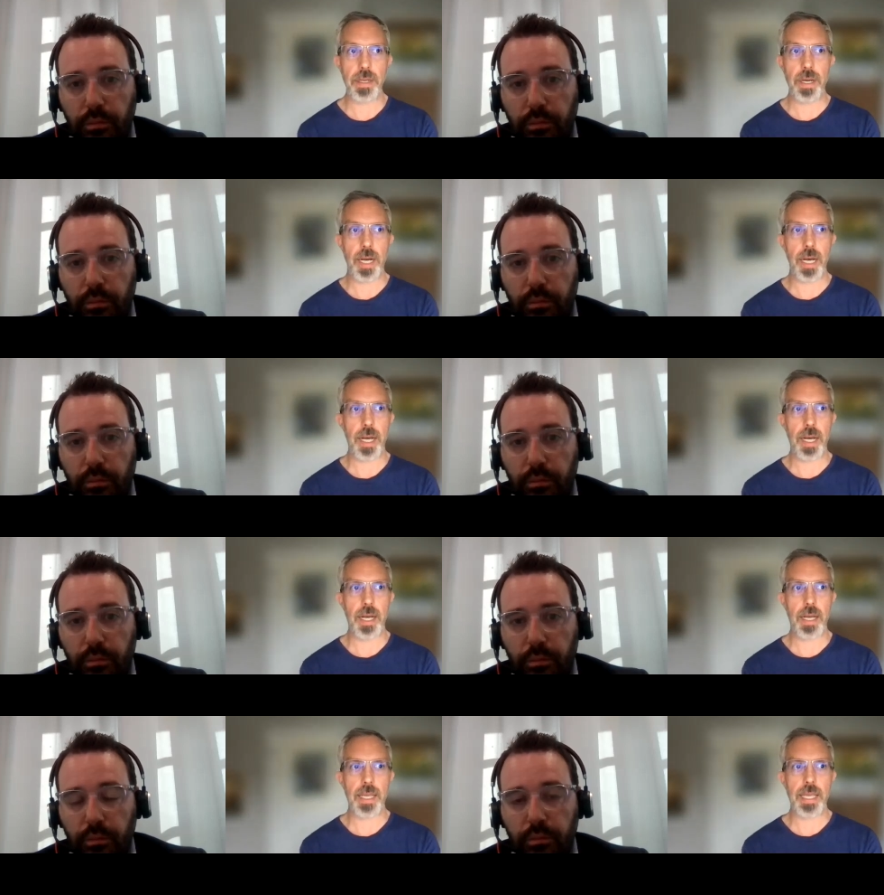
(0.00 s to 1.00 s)
Speaker 1: uh,
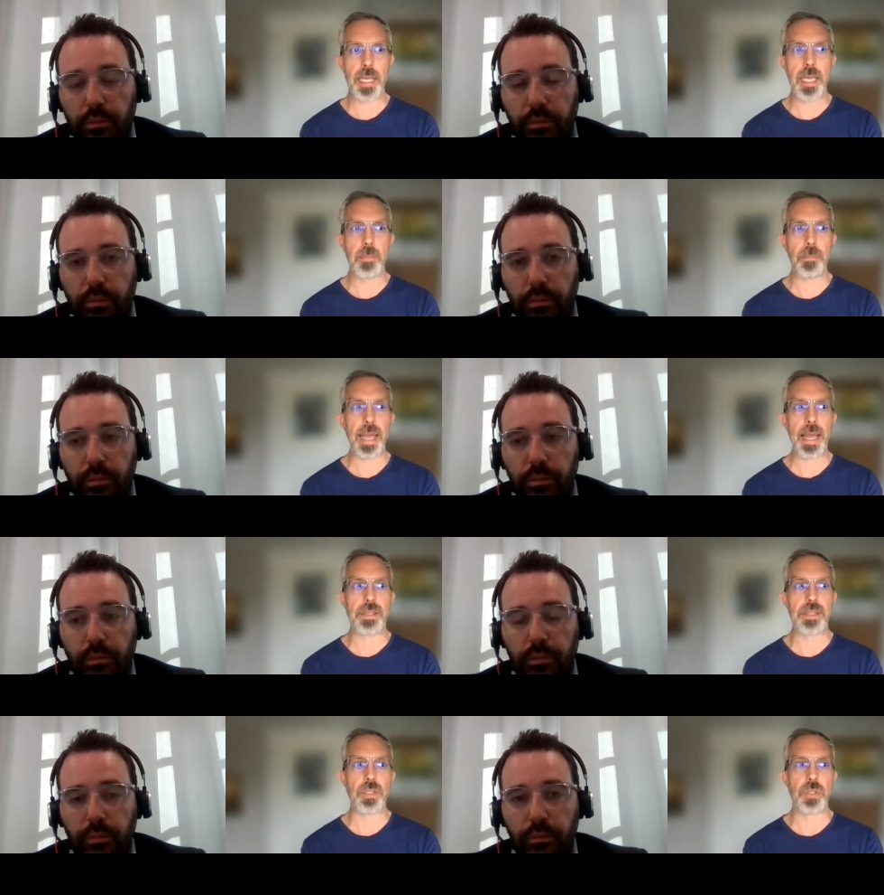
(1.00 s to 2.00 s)

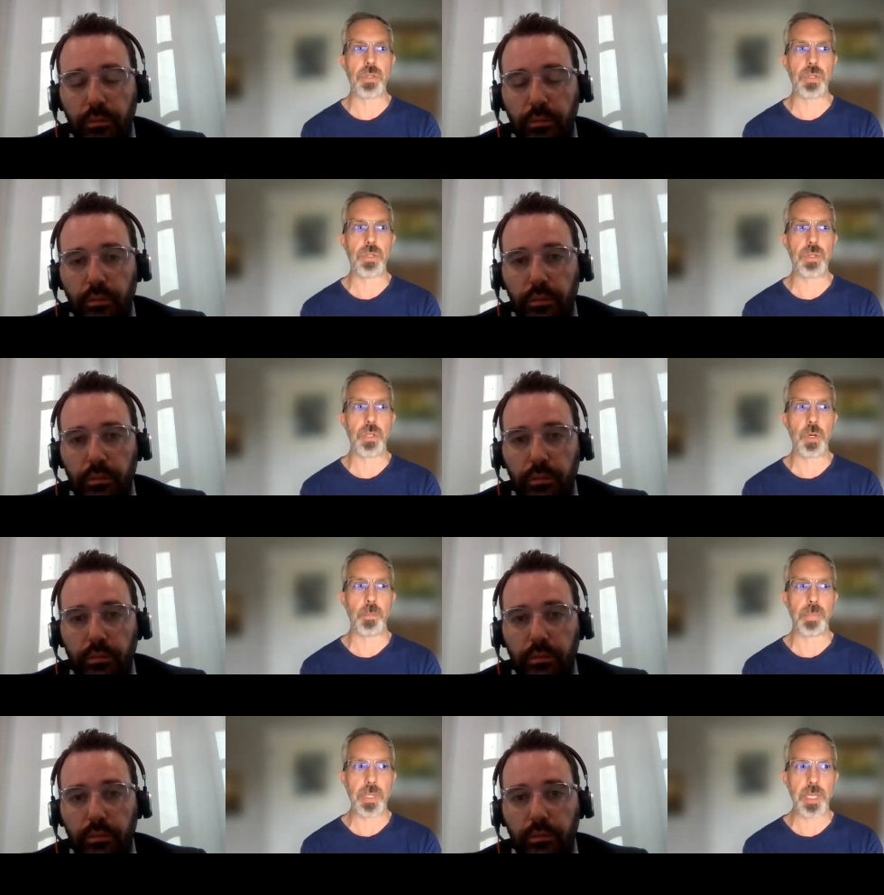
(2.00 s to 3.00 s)
impacted
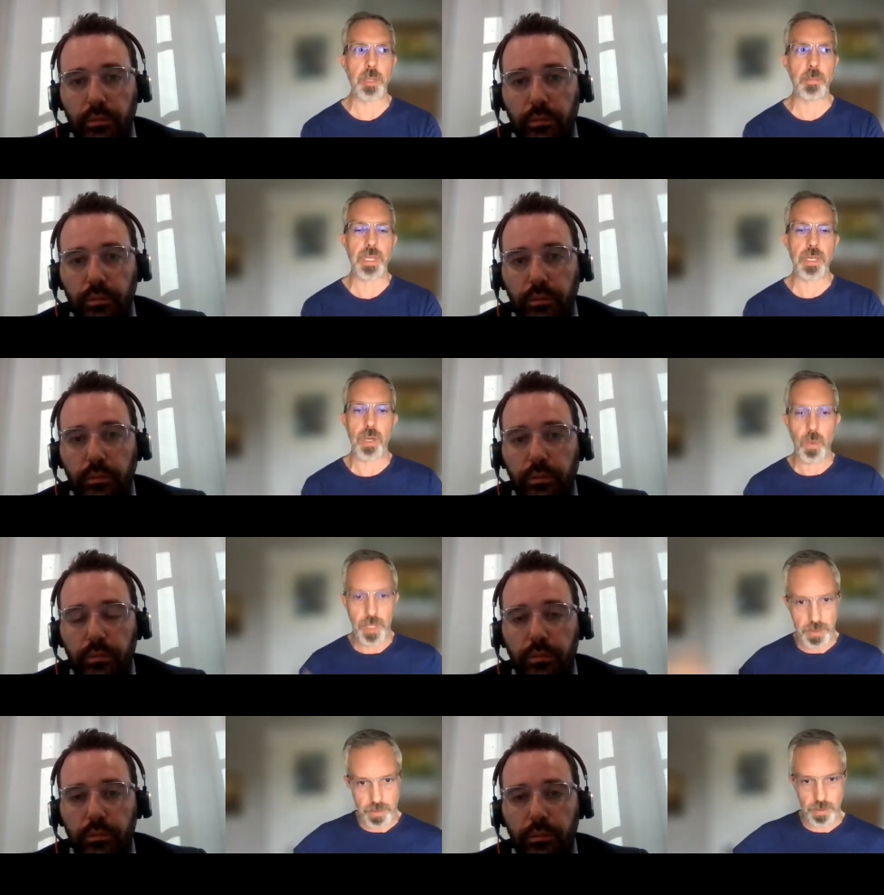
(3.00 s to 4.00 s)
your ability to be a
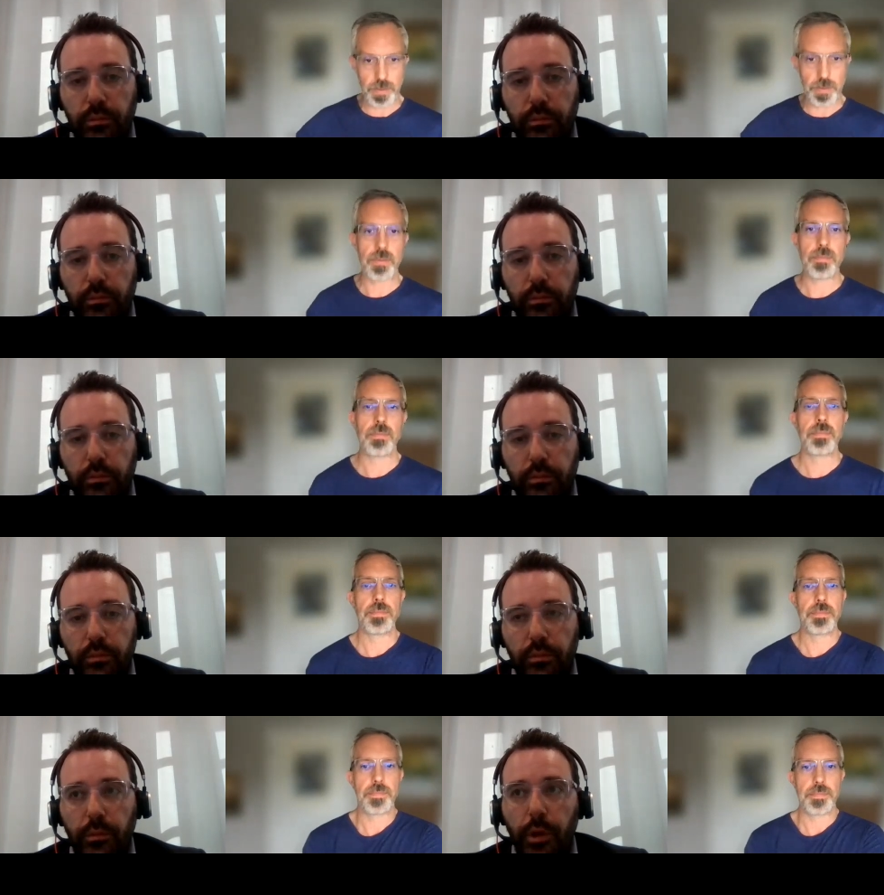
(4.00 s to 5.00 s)
going concern?
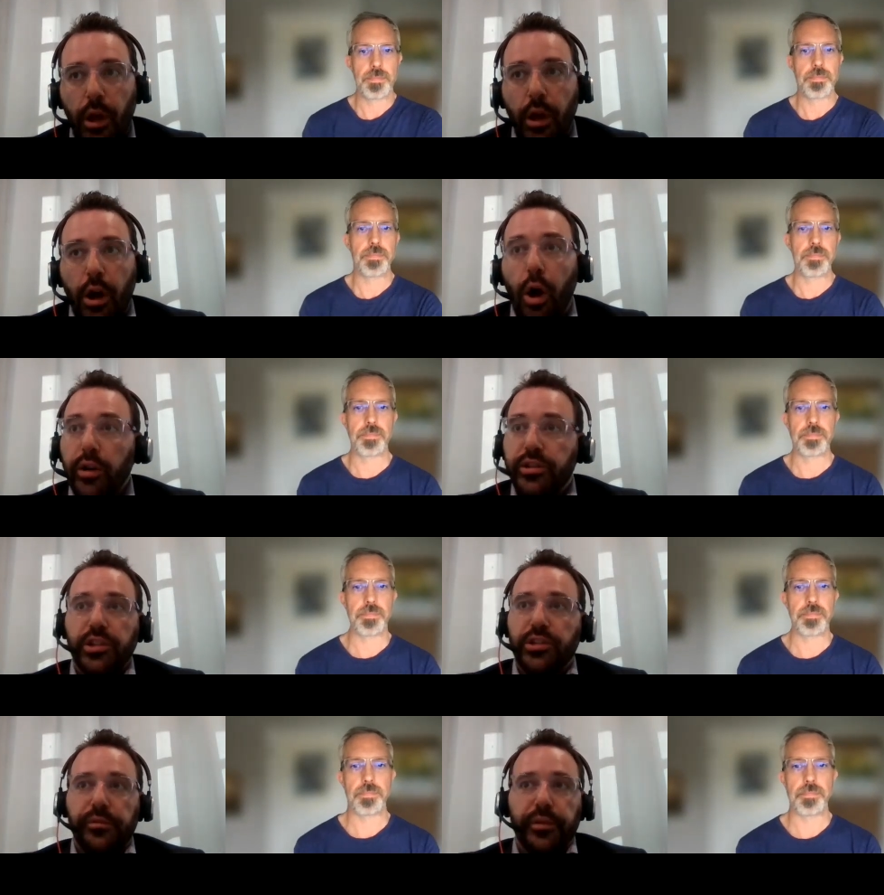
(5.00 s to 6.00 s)
Speaker 2: Oh, it's
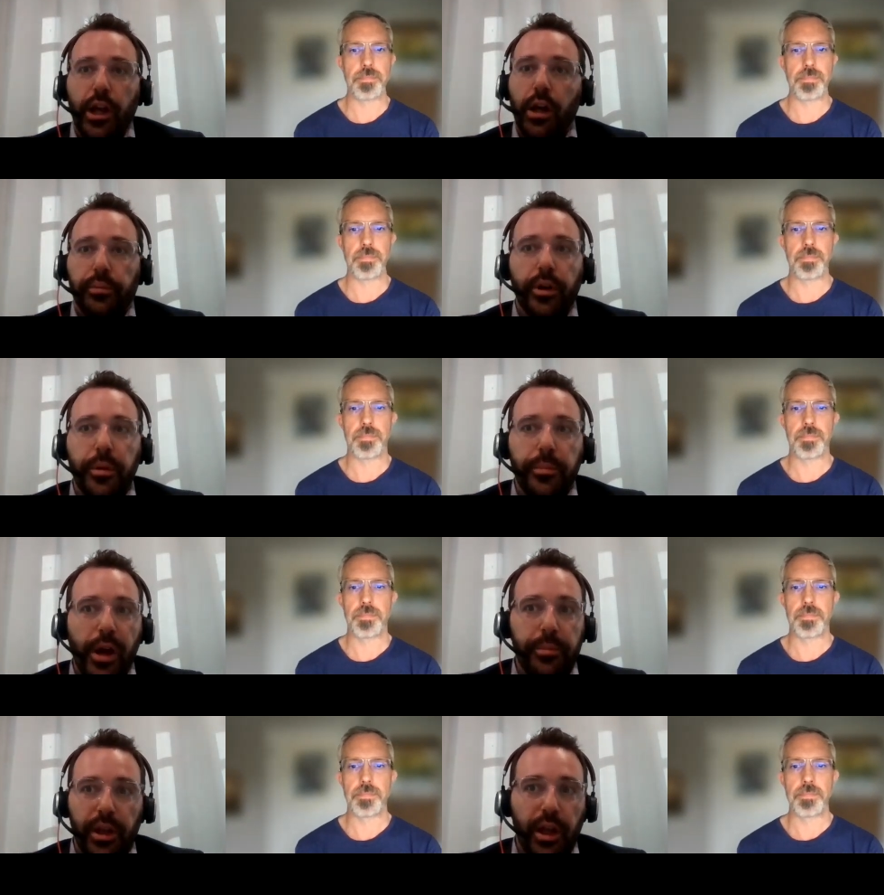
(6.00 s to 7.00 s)
it's definitely helped, right?
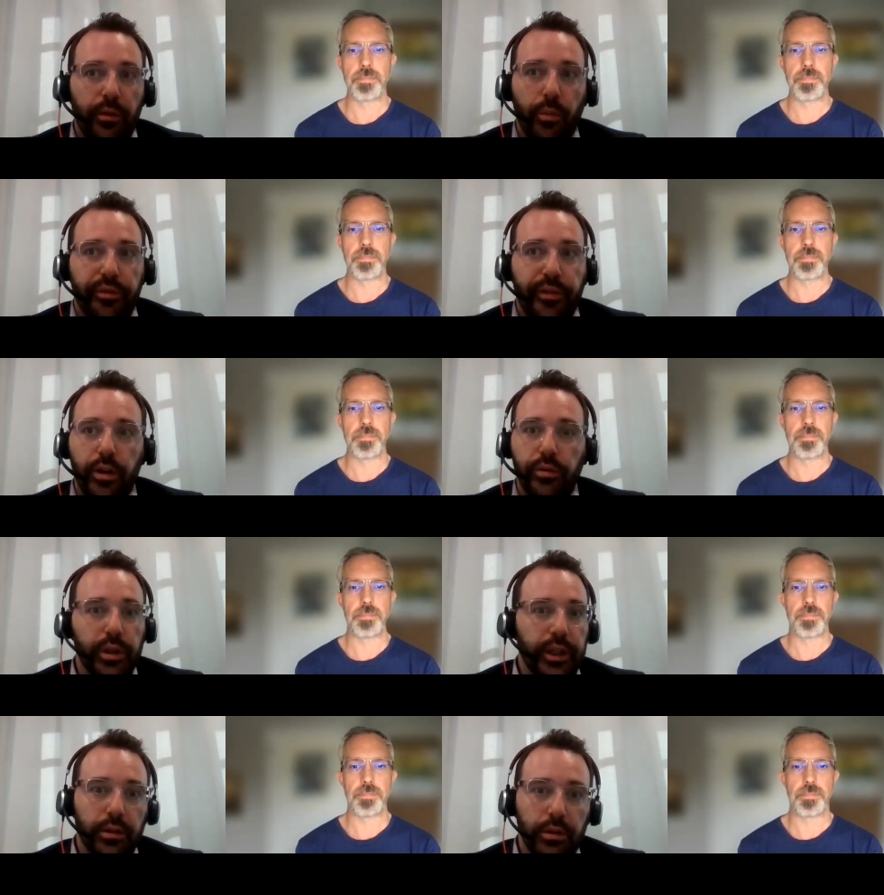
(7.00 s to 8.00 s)
By being we're federally
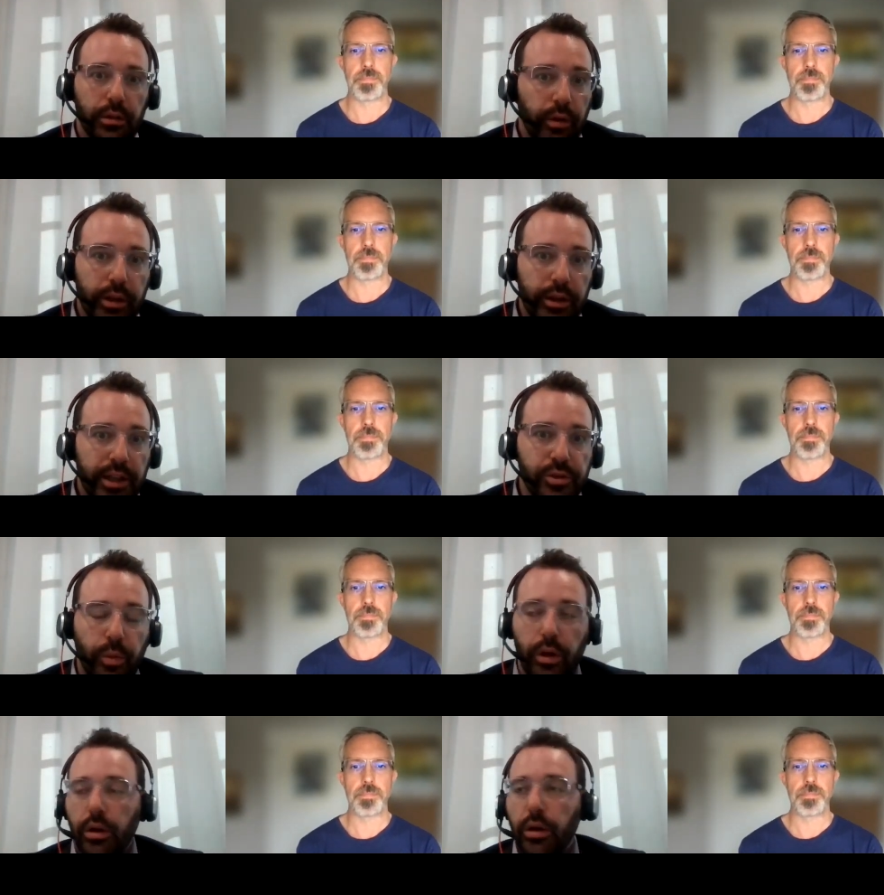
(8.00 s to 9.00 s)
legal, right? That's
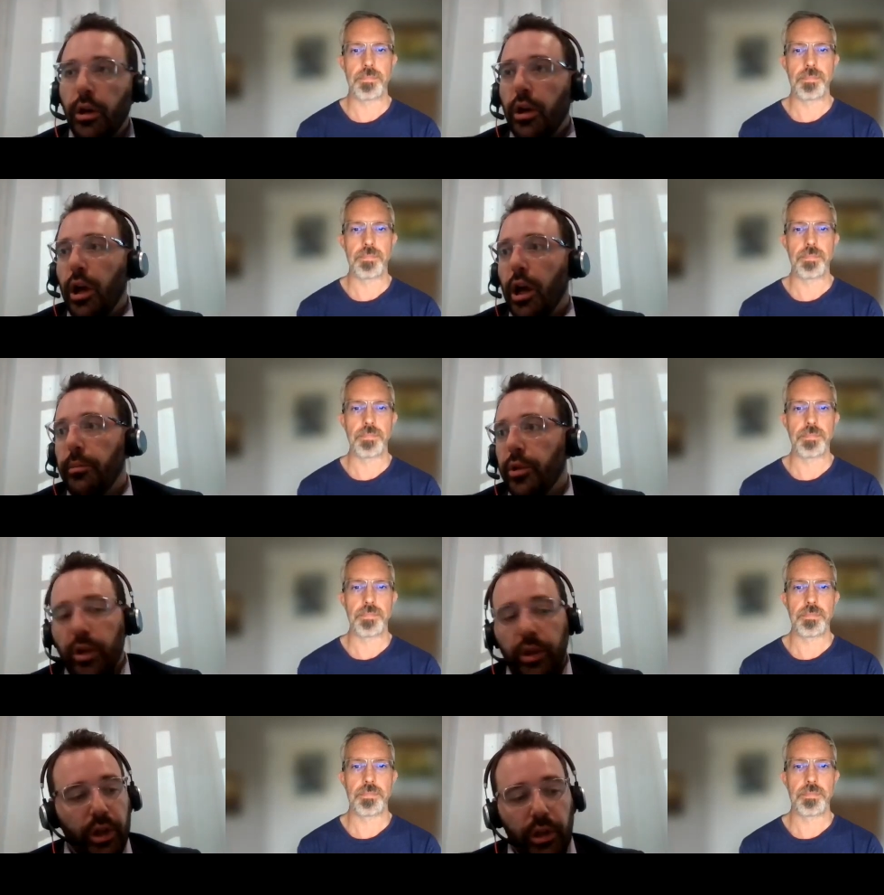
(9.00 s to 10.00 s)
where um,
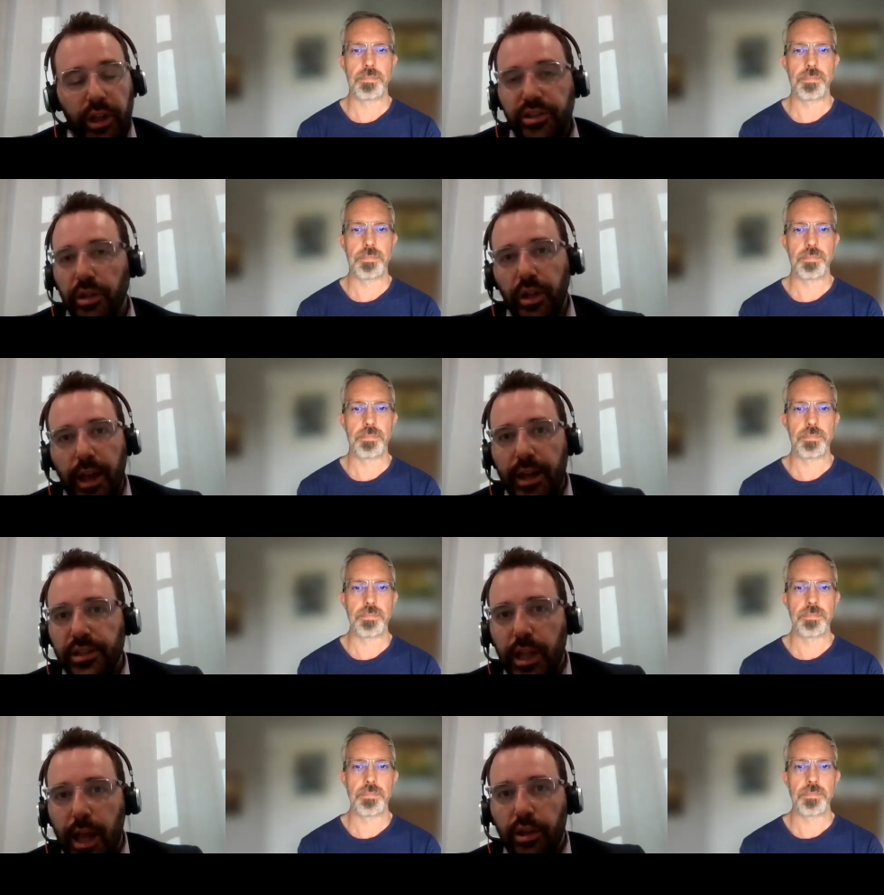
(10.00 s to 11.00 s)
you, you can list on the
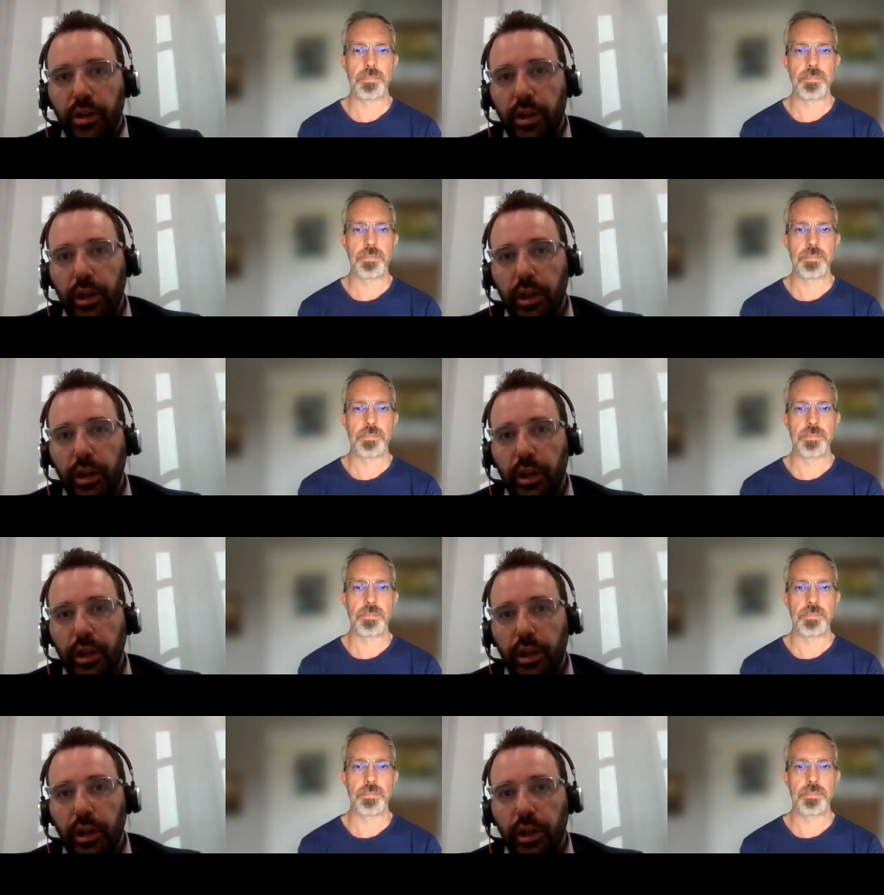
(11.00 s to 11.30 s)
NASDAQ. You can,